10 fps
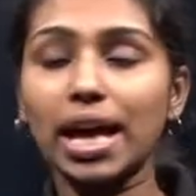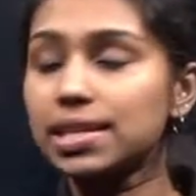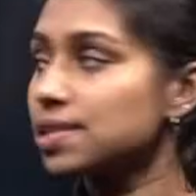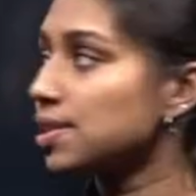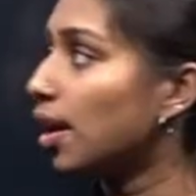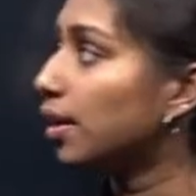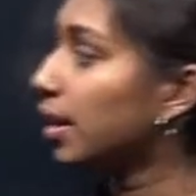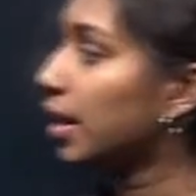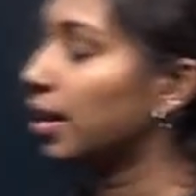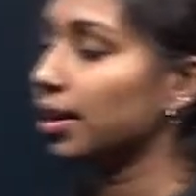as a salt
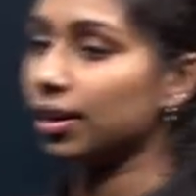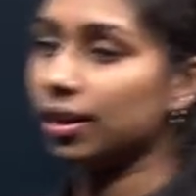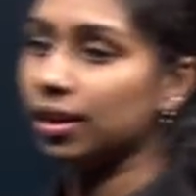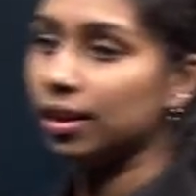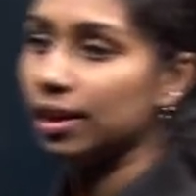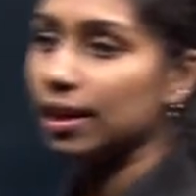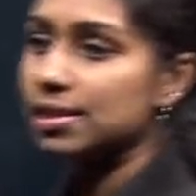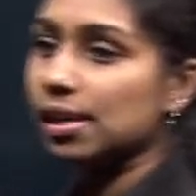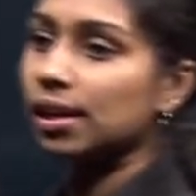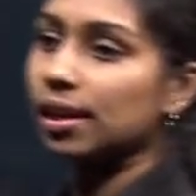here. Is
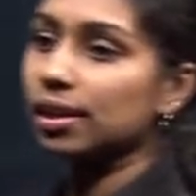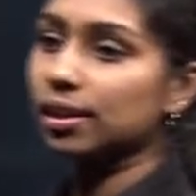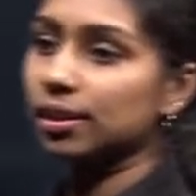that clear?